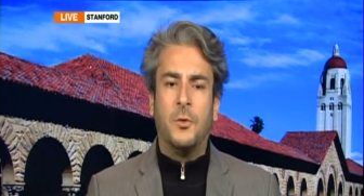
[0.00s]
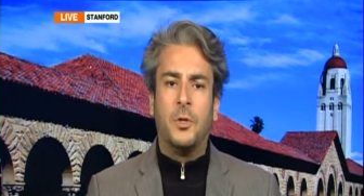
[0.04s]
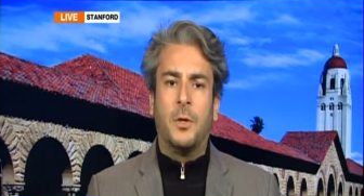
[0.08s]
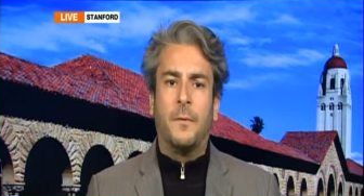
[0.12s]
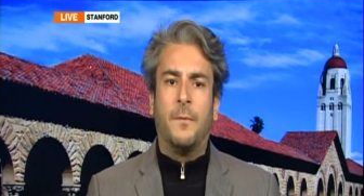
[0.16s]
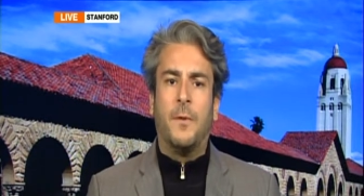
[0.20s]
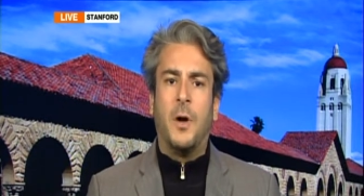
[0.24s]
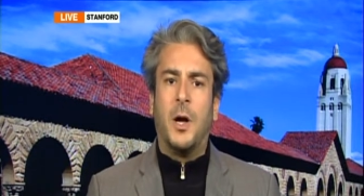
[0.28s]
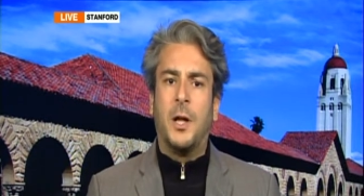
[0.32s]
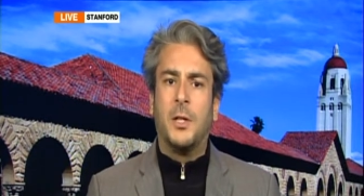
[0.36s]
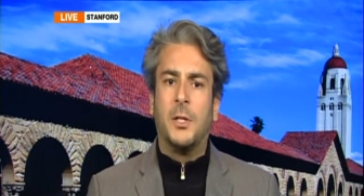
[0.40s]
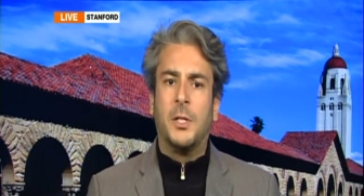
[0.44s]

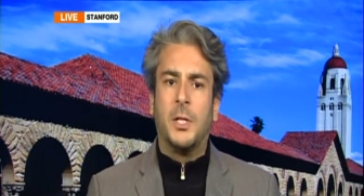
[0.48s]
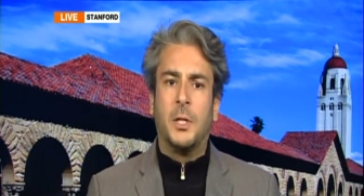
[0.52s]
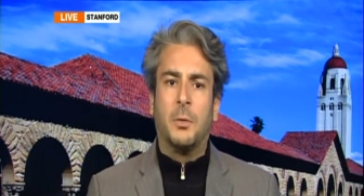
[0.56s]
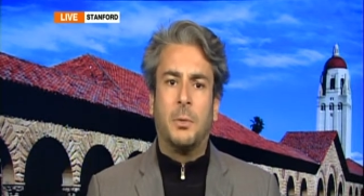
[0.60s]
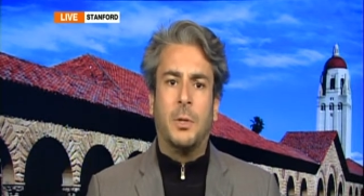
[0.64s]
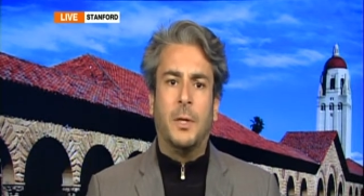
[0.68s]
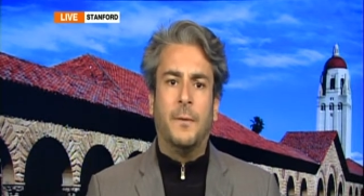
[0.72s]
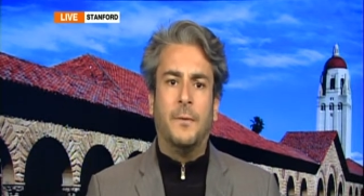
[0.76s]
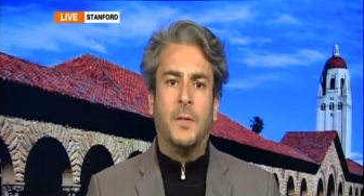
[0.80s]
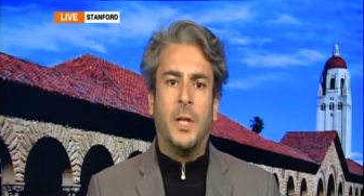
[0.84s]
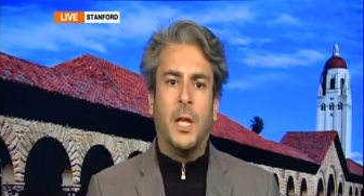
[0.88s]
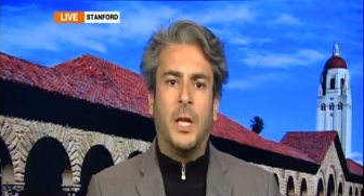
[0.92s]
Javad
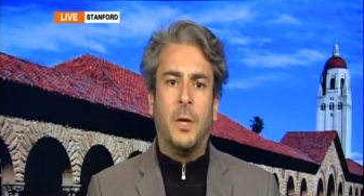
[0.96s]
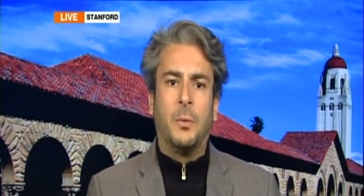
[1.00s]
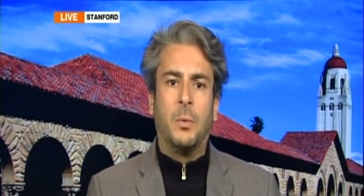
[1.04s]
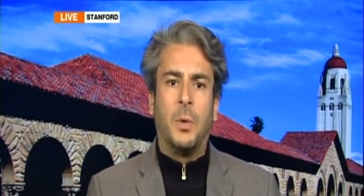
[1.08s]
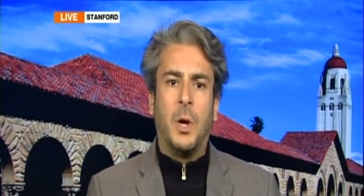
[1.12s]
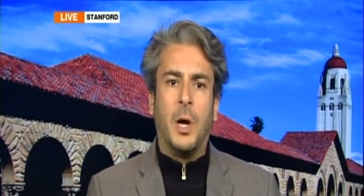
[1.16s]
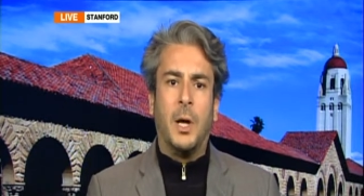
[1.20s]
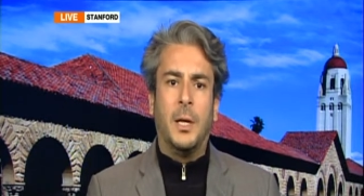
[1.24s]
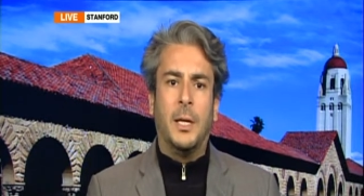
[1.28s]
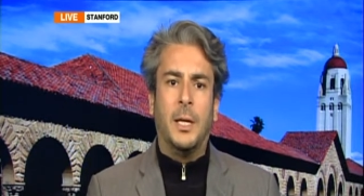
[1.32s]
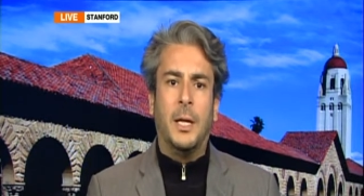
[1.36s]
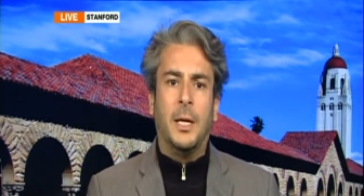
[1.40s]
Zarif, the
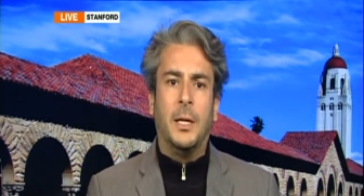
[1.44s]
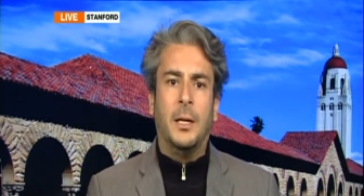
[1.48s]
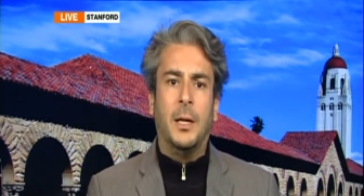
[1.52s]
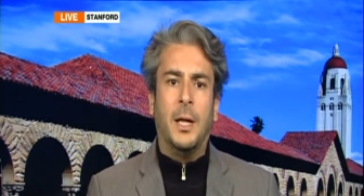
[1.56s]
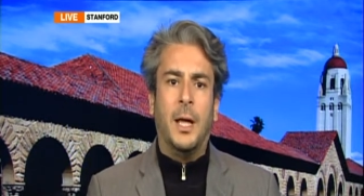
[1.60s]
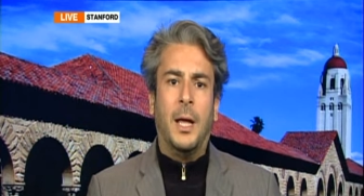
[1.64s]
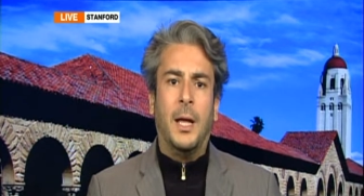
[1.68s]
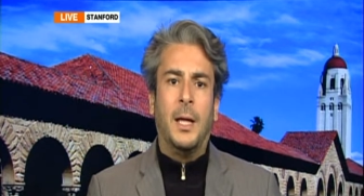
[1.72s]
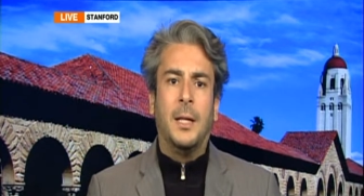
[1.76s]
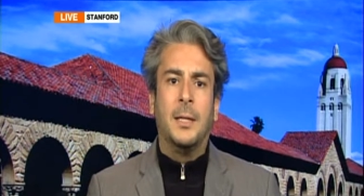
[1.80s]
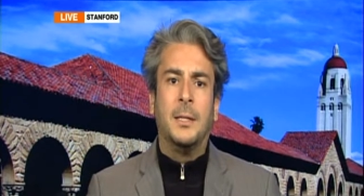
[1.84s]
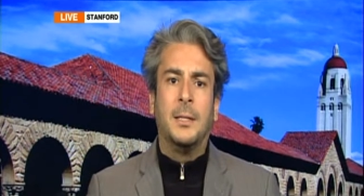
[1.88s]
Iranian,
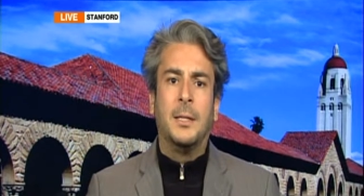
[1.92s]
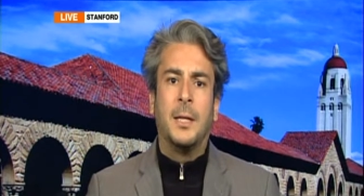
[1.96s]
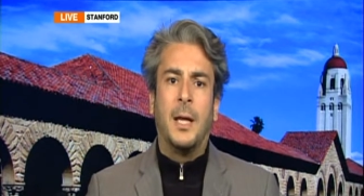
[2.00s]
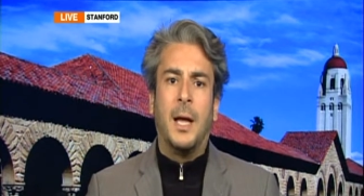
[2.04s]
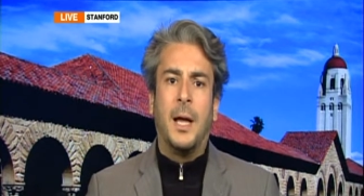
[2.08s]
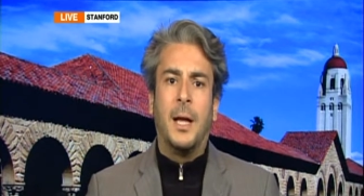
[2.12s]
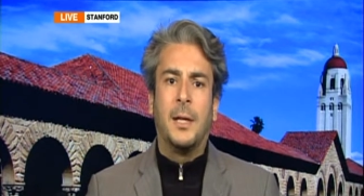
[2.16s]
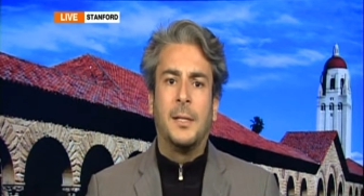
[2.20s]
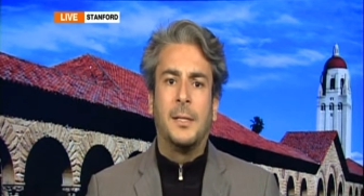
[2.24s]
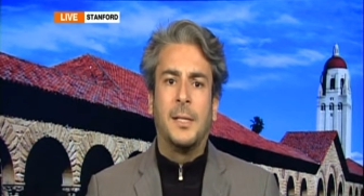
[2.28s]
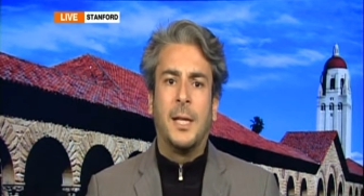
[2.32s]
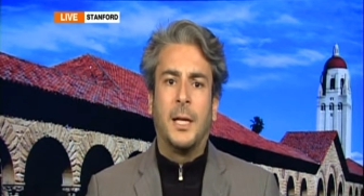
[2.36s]
and
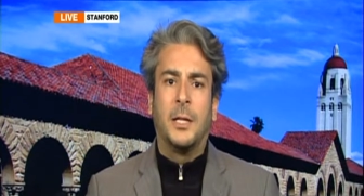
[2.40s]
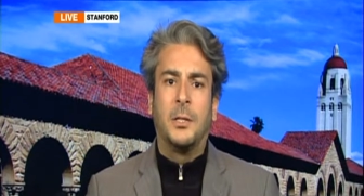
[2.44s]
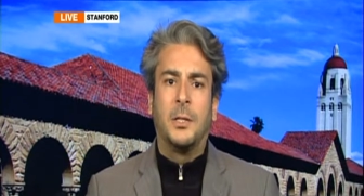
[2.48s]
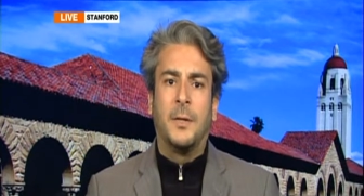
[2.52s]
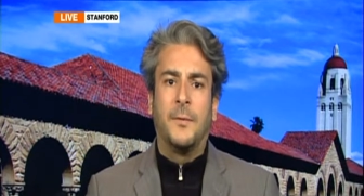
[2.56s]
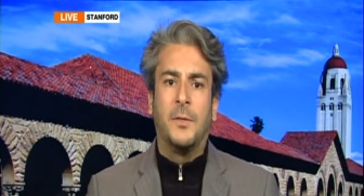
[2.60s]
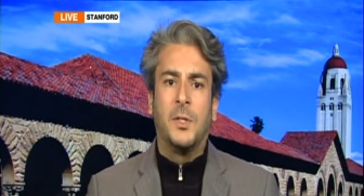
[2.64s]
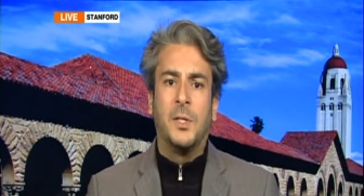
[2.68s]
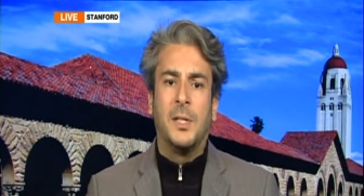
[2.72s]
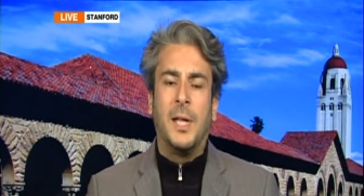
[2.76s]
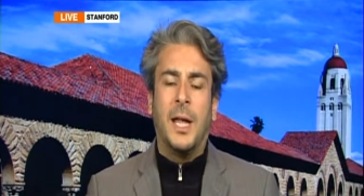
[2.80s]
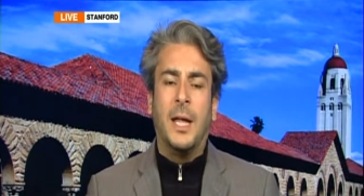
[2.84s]

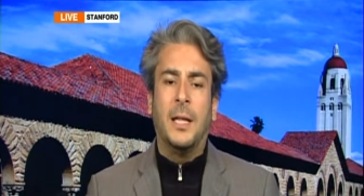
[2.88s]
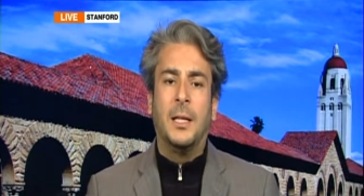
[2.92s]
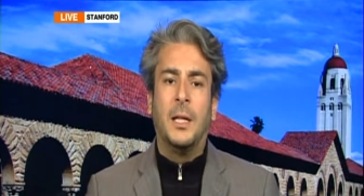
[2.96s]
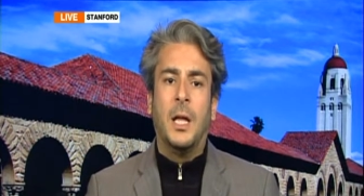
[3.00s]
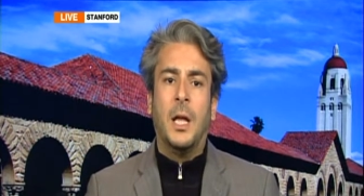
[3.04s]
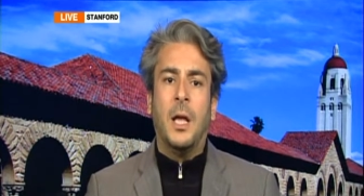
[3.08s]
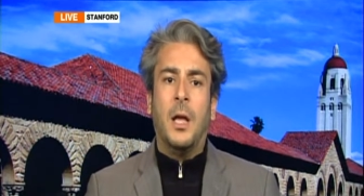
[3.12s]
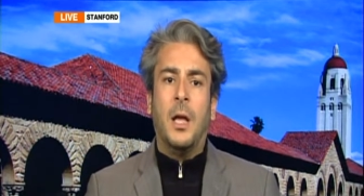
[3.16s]
Secretary of State